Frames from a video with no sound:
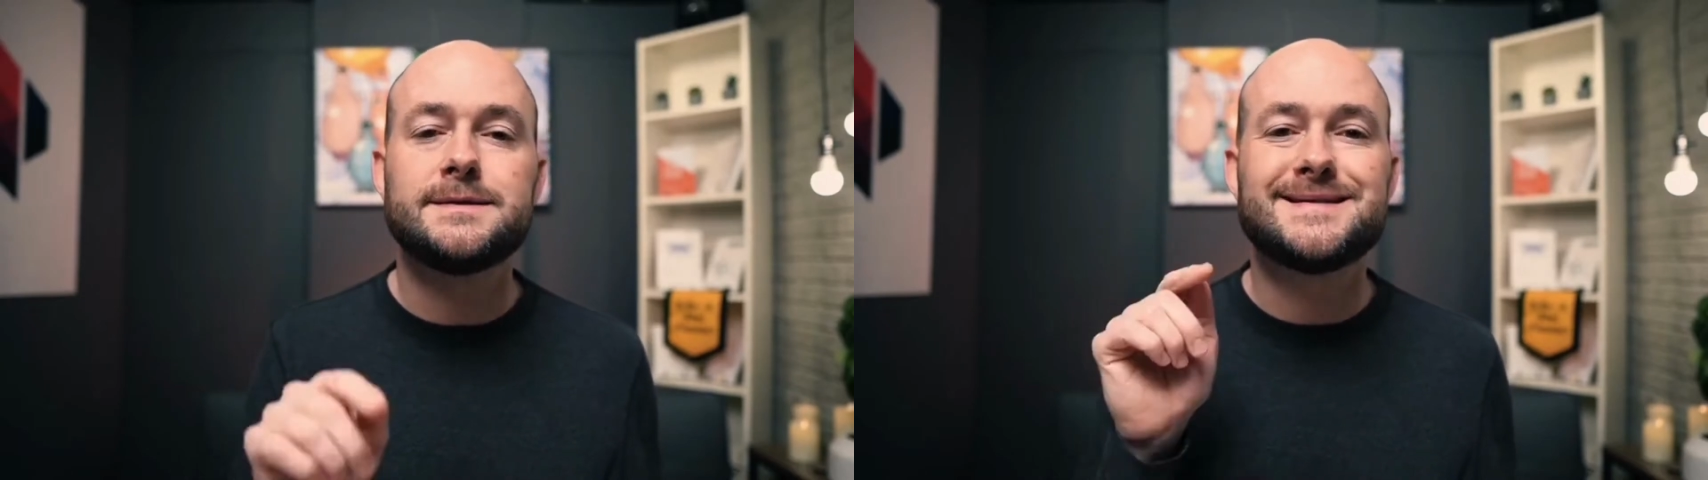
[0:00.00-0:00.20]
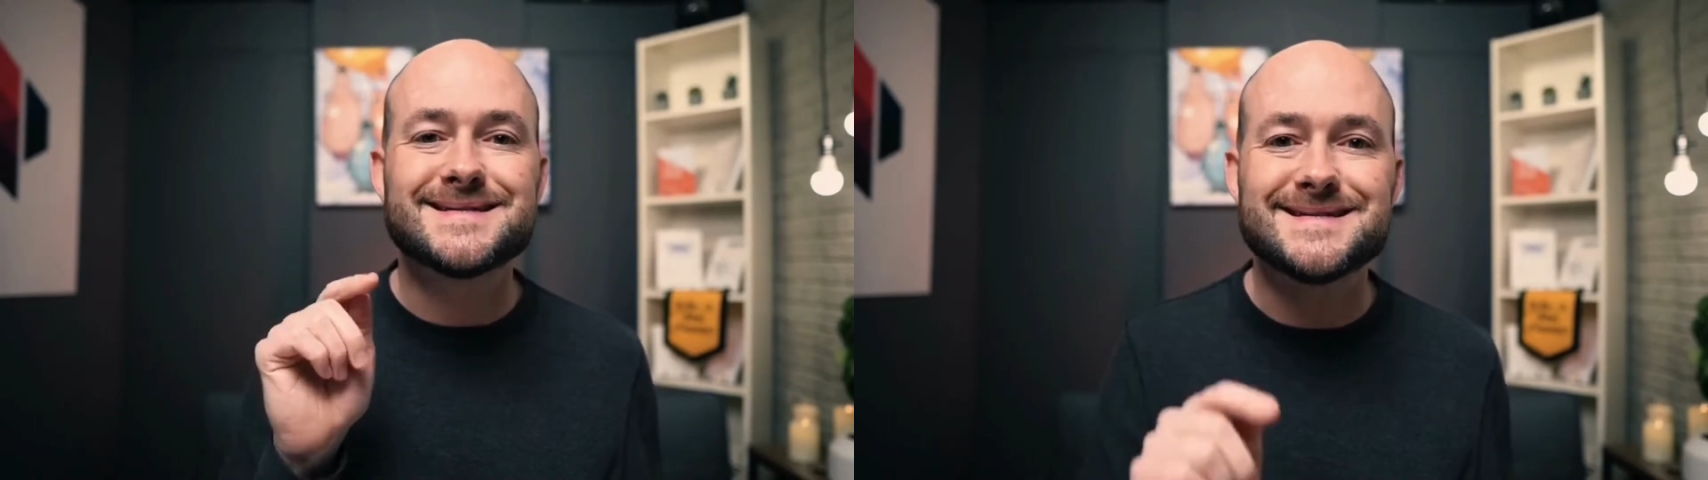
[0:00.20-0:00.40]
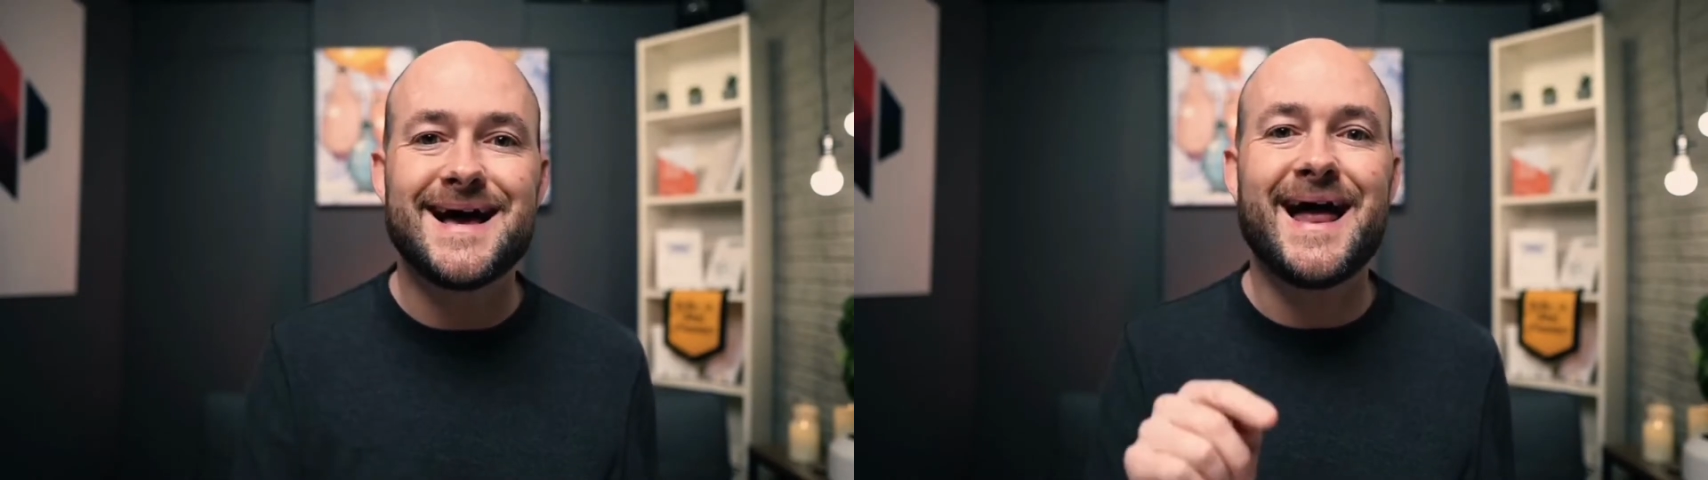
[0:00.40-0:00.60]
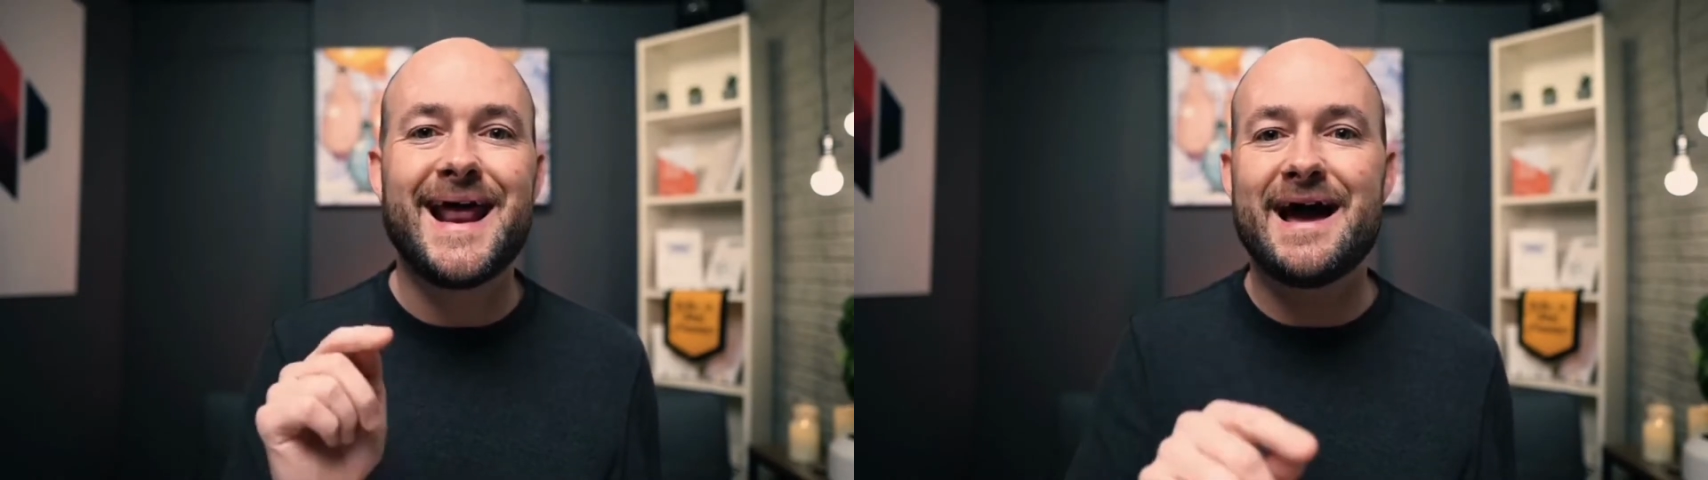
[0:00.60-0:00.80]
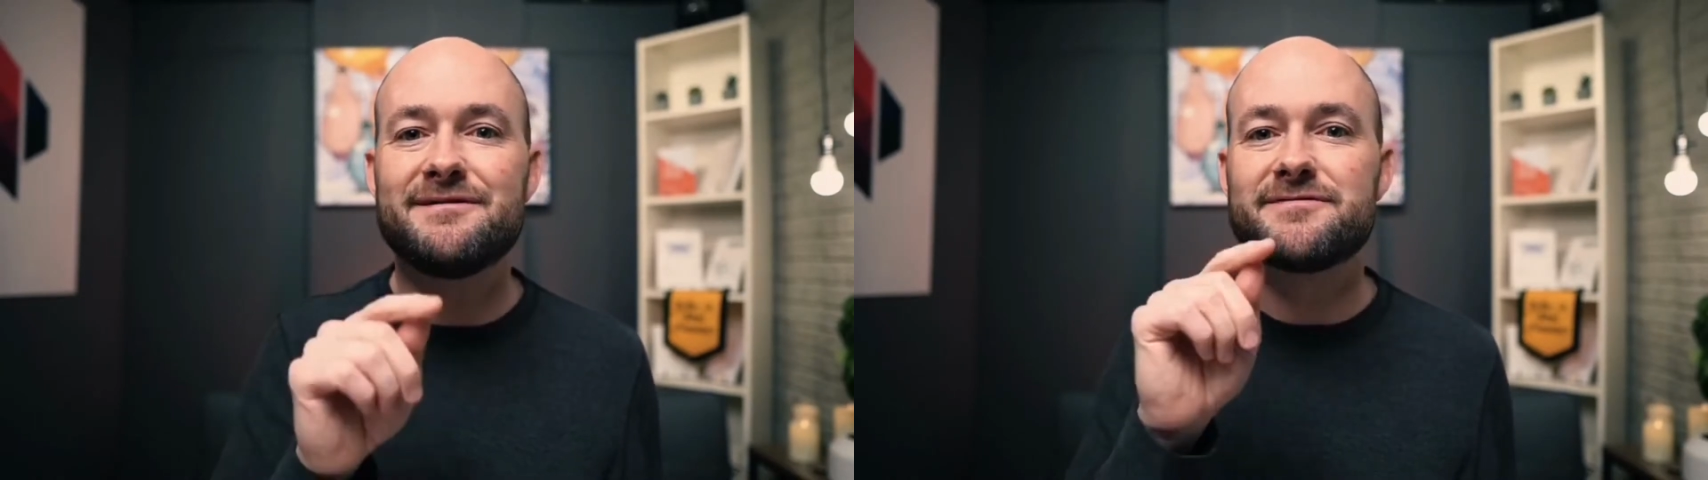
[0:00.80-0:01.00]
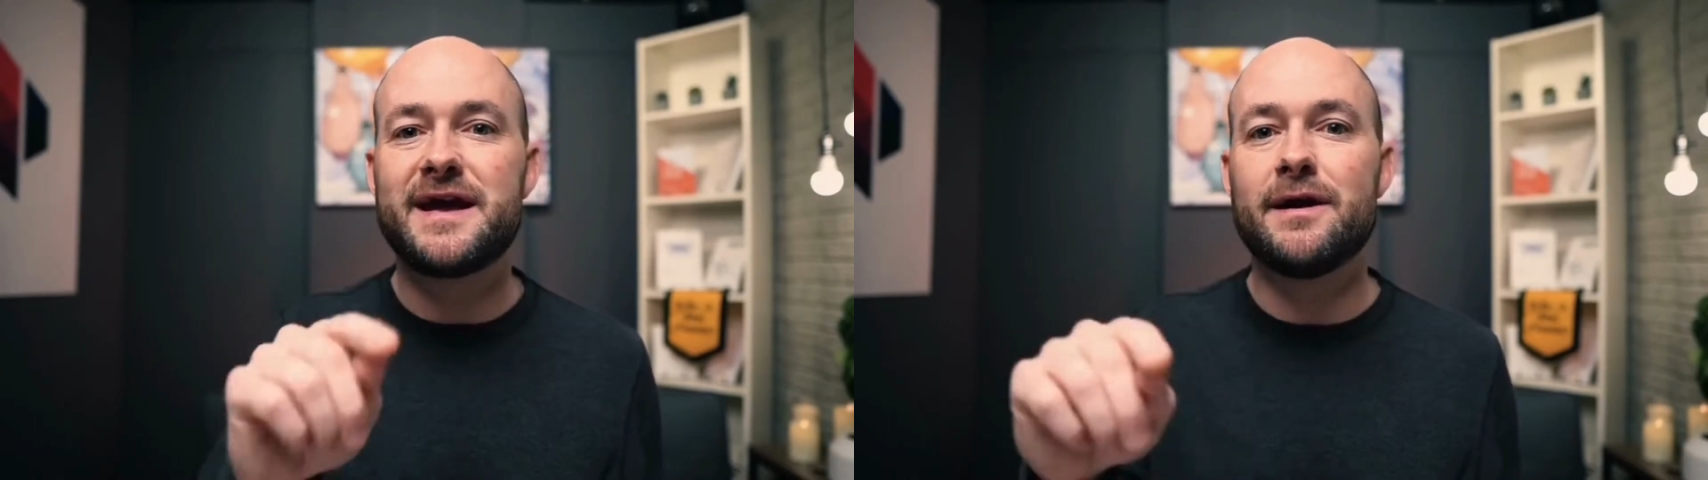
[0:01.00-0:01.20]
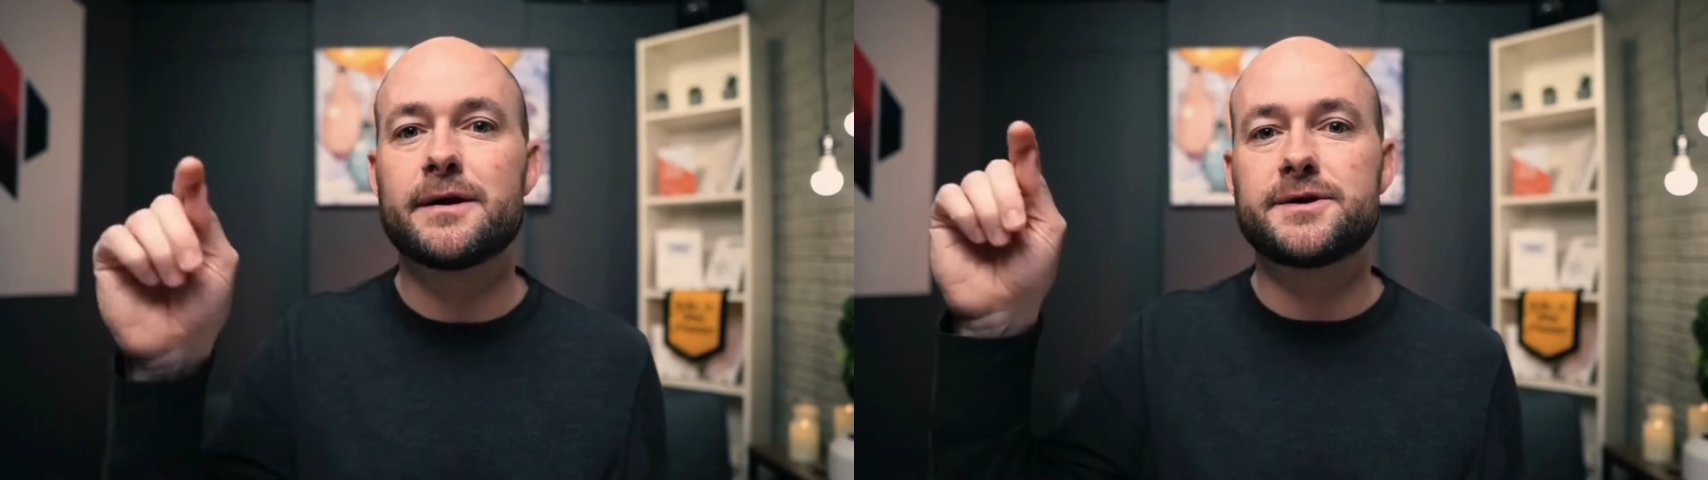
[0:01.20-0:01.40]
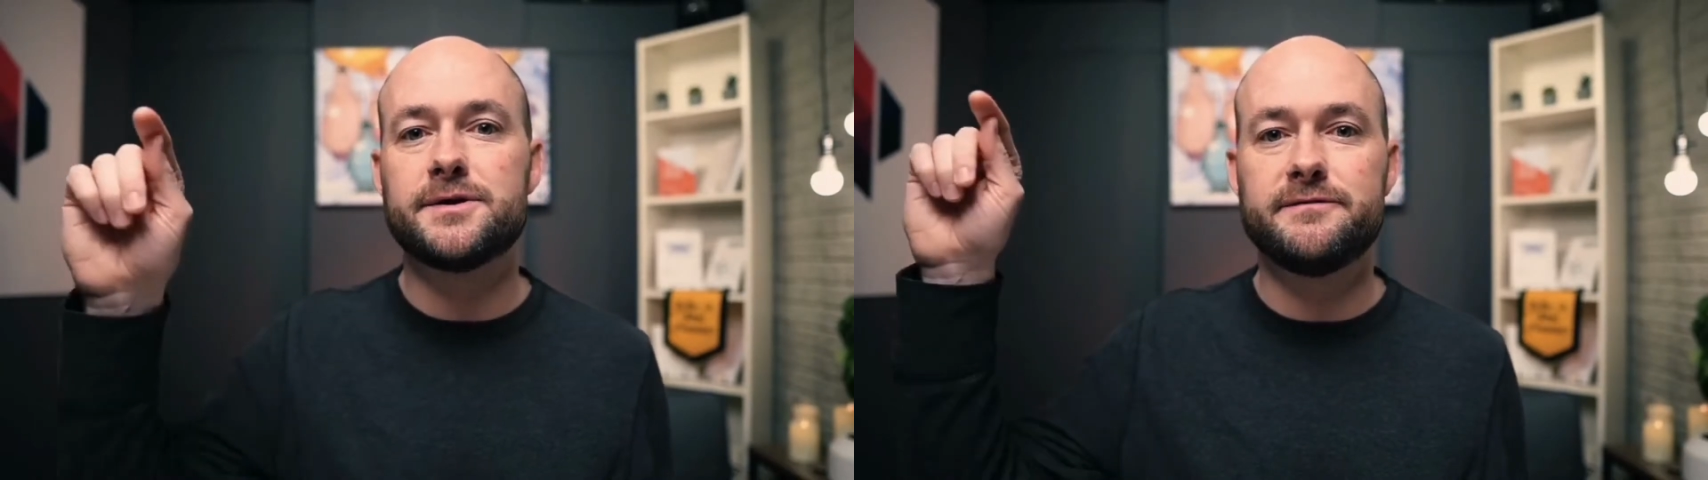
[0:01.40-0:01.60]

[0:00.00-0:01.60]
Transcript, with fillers: does not have character